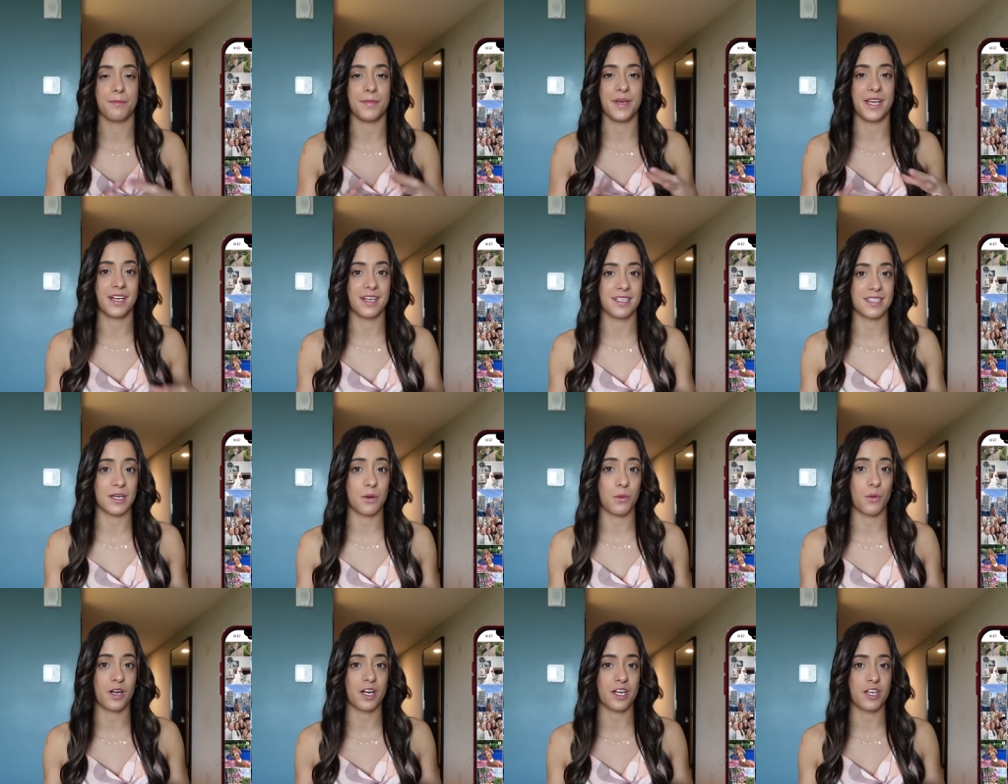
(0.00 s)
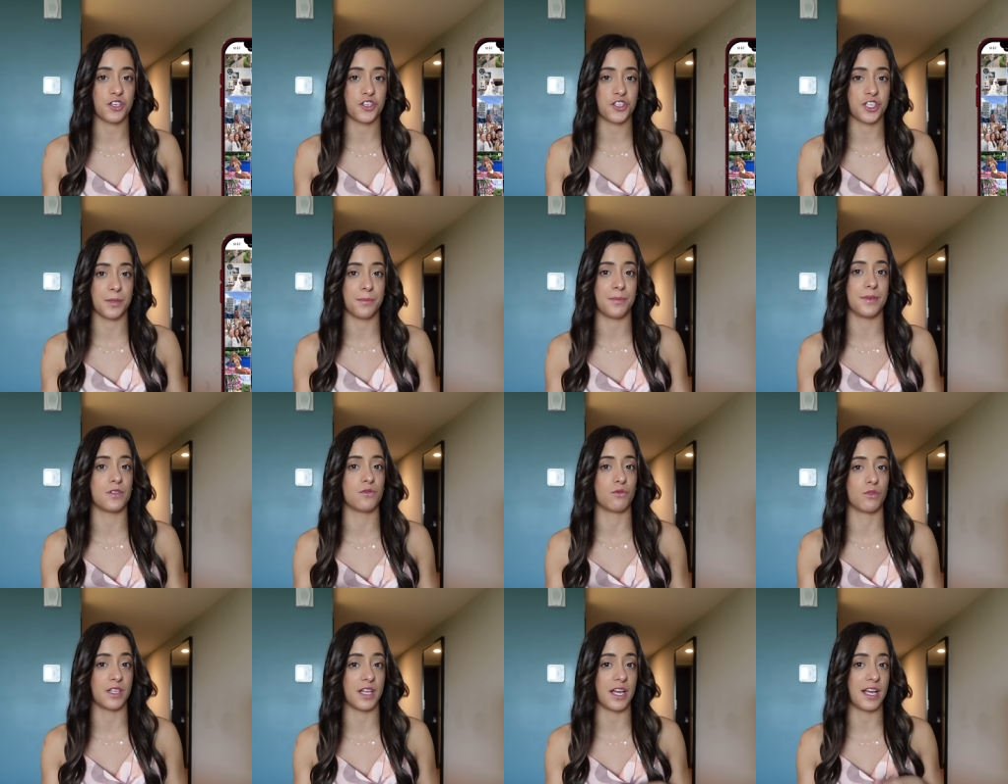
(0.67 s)
Because I work on a ship,
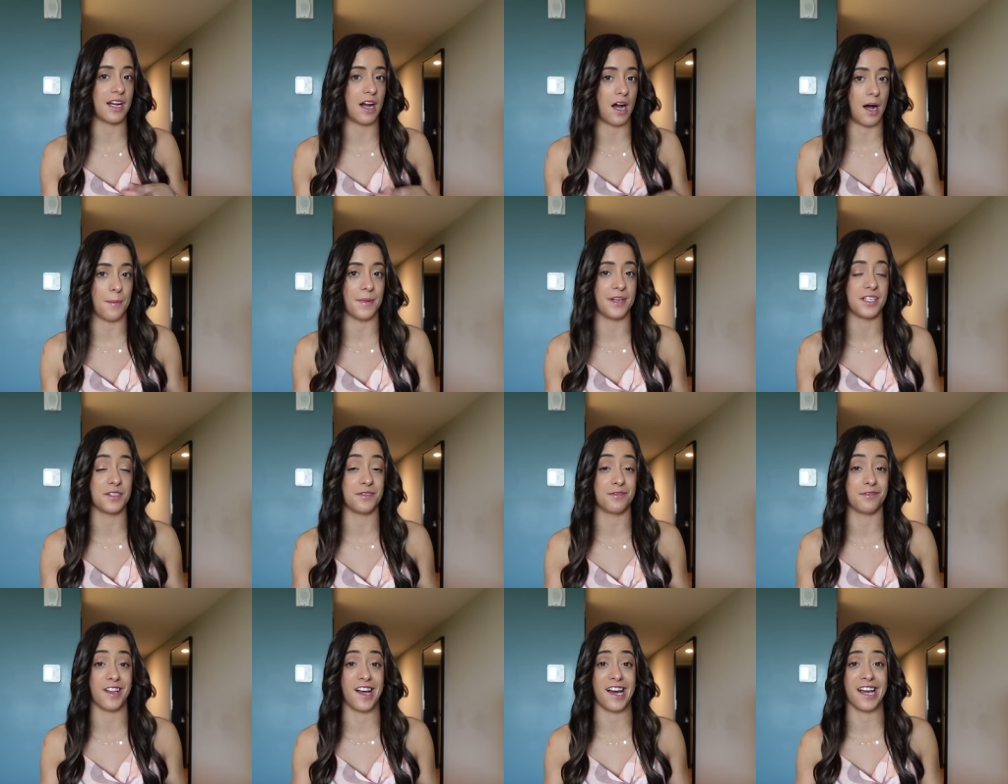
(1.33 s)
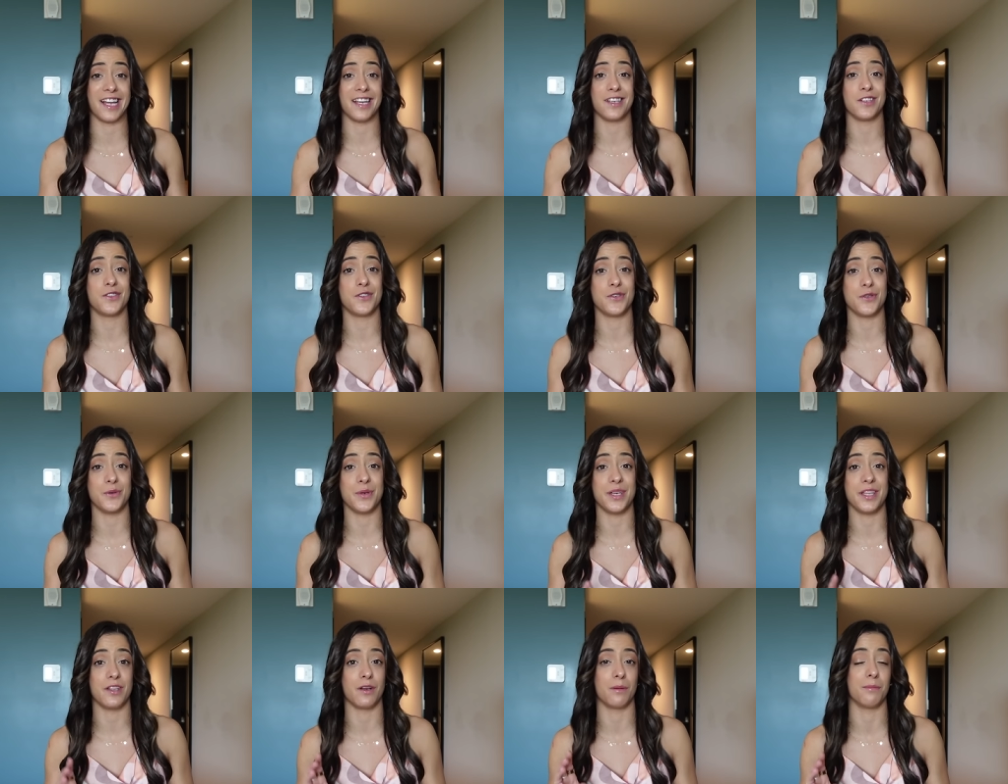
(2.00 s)
it's really common to fly into
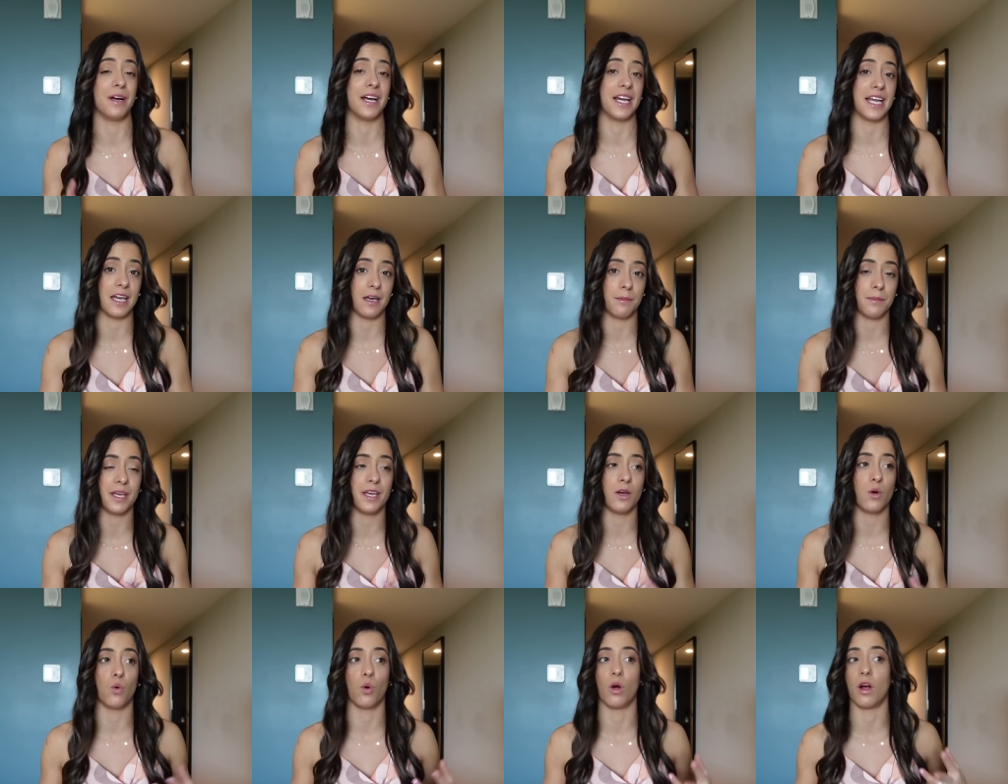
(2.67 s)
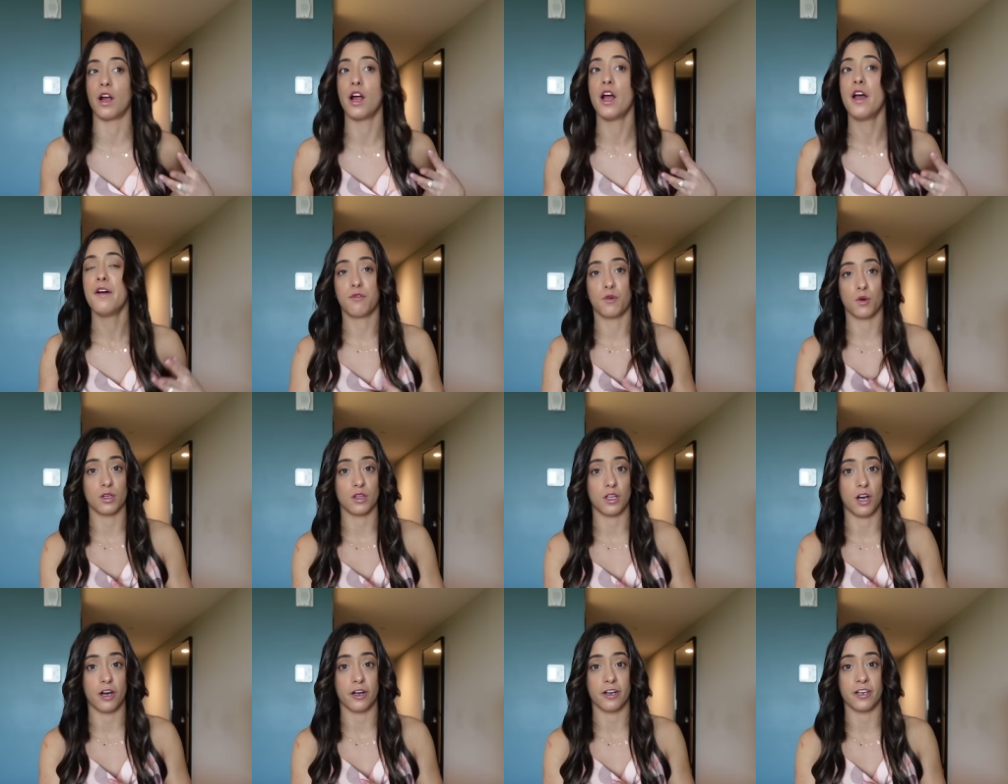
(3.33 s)
either Miami or
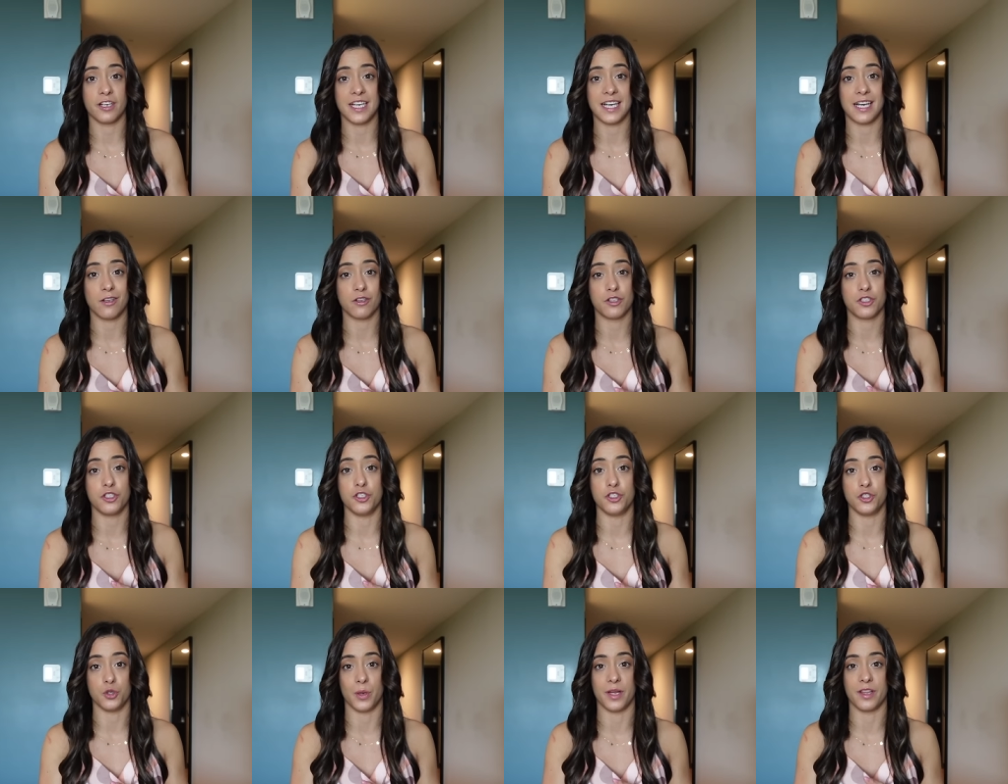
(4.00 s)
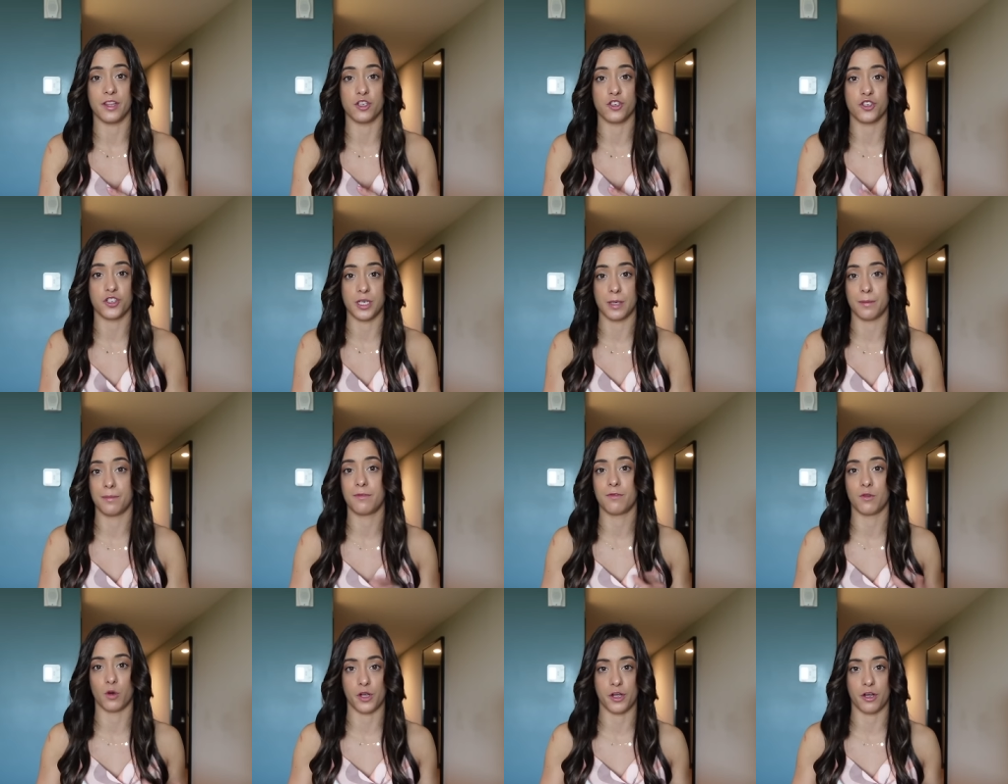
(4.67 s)
Fort Lauderdale to join the ship
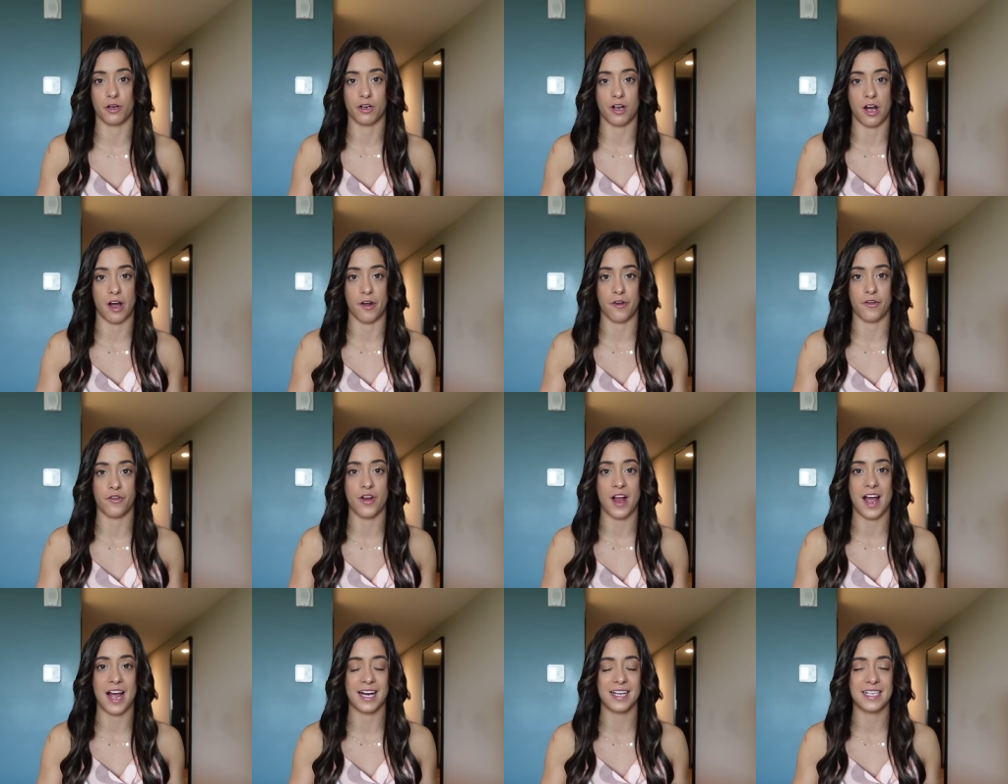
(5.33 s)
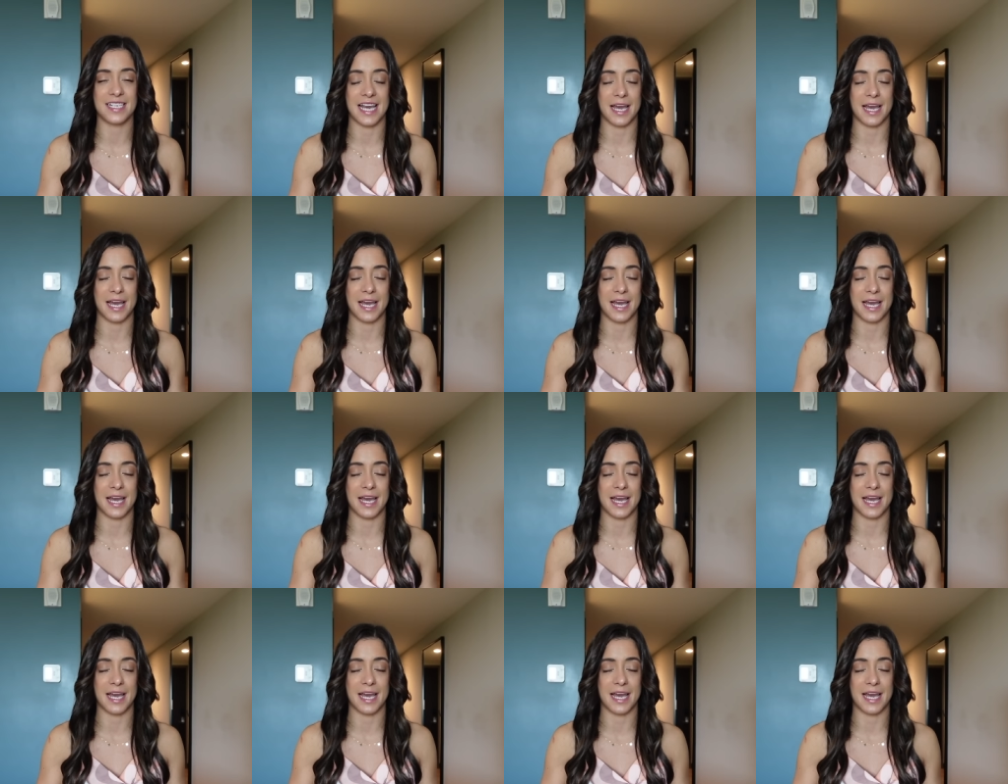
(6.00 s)
for your contract.